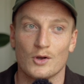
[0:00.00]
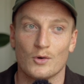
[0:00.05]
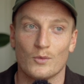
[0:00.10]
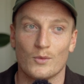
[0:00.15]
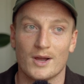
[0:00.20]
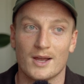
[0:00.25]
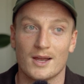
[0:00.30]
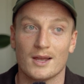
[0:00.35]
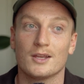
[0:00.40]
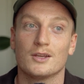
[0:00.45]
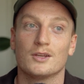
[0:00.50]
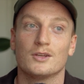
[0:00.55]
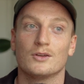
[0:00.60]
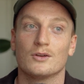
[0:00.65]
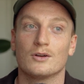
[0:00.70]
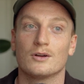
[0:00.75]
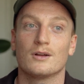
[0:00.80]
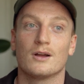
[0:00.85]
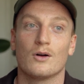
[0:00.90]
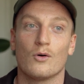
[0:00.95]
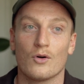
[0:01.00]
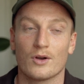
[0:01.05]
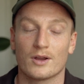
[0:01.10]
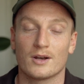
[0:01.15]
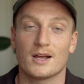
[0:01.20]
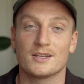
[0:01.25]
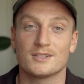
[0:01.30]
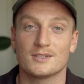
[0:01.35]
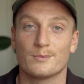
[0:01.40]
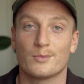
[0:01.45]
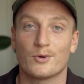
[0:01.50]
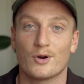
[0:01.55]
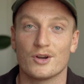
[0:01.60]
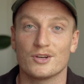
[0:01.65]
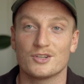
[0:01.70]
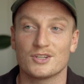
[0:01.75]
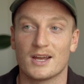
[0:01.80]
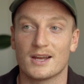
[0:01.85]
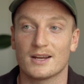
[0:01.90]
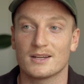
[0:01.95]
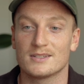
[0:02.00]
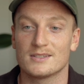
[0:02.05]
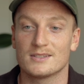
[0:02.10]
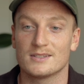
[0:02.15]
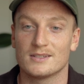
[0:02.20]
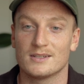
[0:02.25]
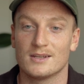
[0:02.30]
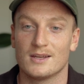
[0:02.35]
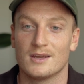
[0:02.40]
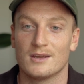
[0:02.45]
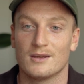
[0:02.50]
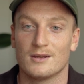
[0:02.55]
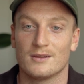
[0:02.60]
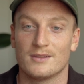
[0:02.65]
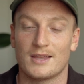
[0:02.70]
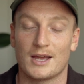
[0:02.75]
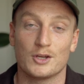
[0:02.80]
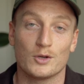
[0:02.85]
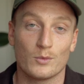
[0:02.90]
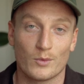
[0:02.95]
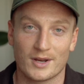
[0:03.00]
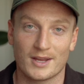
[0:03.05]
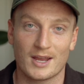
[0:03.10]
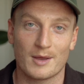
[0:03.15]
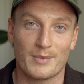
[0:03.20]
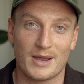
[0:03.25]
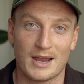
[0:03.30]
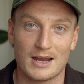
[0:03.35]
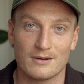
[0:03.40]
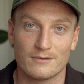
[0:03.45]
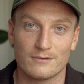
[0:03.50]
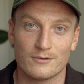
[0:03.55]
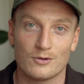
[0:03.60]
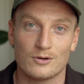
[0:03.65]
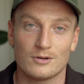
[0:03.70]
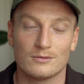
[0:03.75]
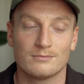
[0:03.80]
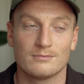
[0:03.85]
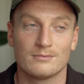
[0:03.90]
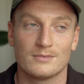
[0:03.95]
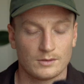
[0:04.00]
where you're organizing projects that you want to get paid for.